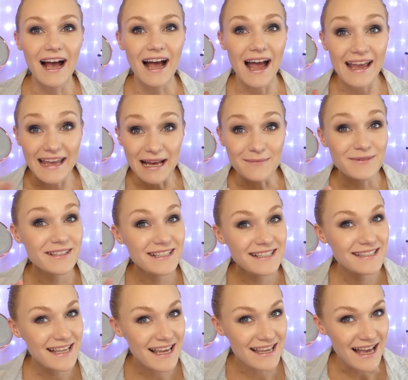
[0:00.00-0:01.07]
I am gonna
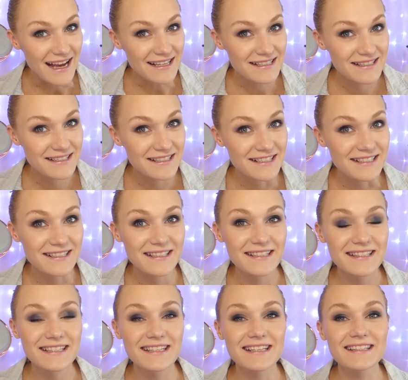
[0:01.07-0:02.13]
say yes, just because
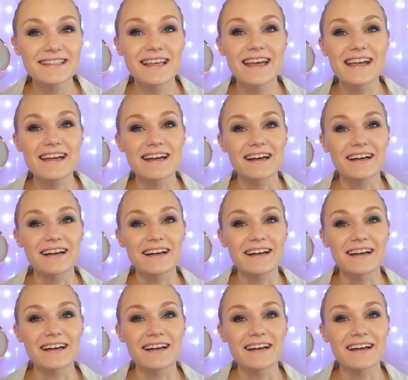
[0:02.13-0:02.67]
it is like